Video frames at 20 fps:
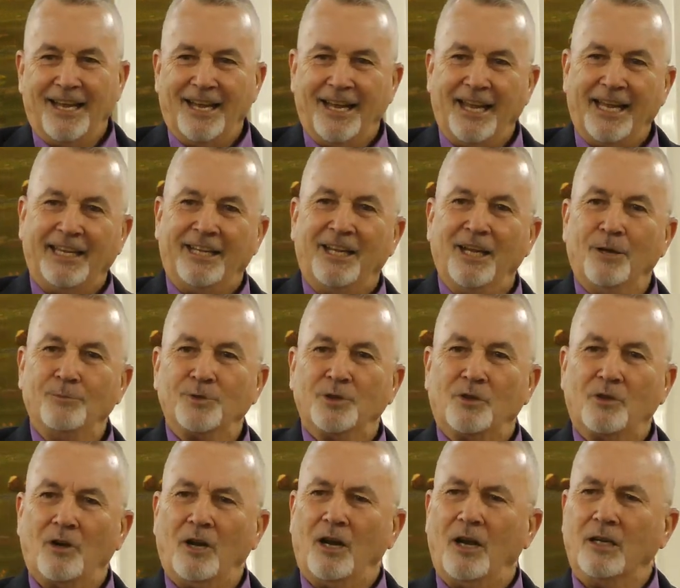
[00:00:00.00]
He comes
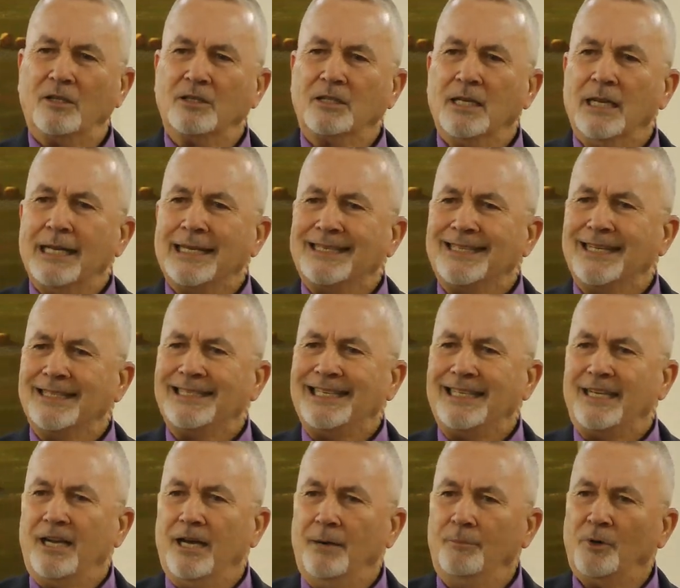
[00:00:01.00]
across. Does he
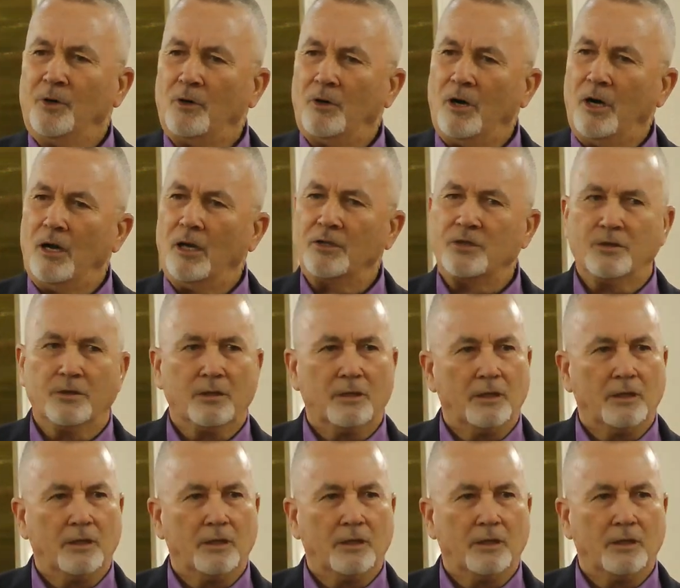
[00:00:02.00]
come across